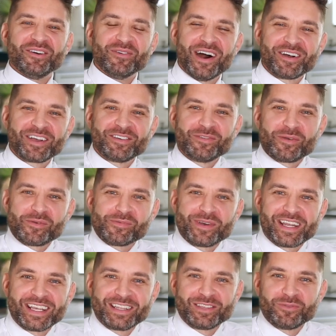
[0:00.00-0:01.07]
Welcome
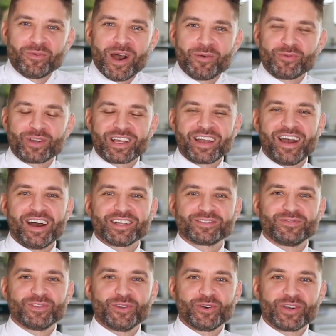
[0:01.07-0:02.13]
everybody to What Would It
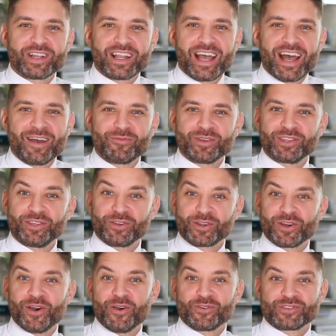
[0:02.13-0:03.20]
Cost Florida with
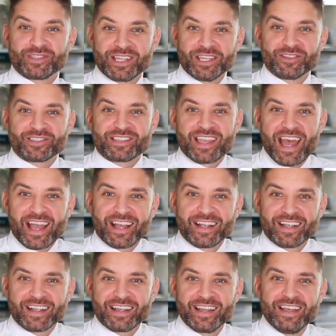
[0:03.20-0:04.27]
your host Niels
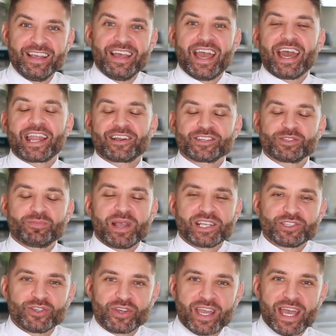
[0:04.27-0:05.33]
Decker and our
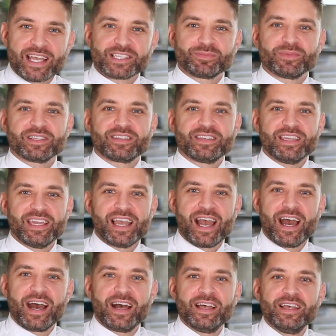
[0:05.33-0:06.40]
special guest
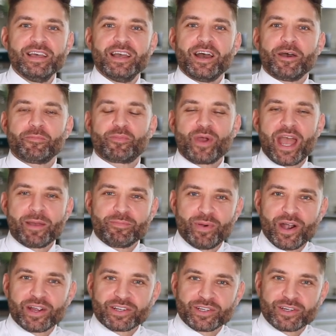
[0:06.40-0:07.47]
Mattia, a brand
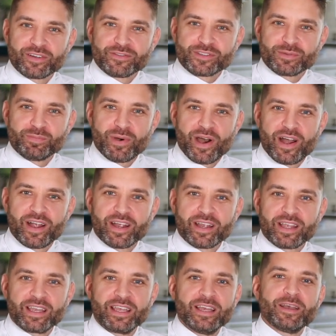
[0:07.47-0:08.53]
partner of
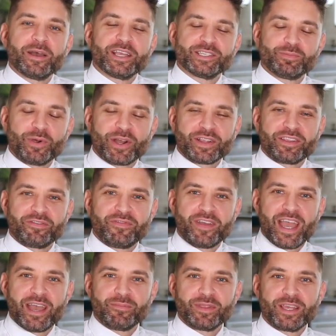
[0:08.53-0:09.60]
Spark, and he's part of the
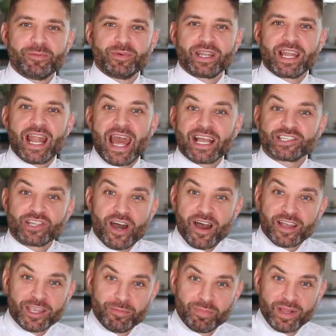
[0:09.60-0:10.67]
family, but an
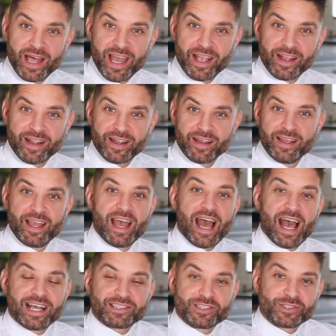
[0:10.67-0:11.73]
ex-hockey player,
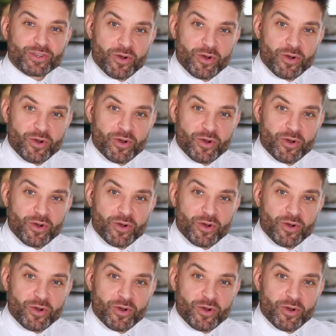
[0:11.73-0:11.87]
has his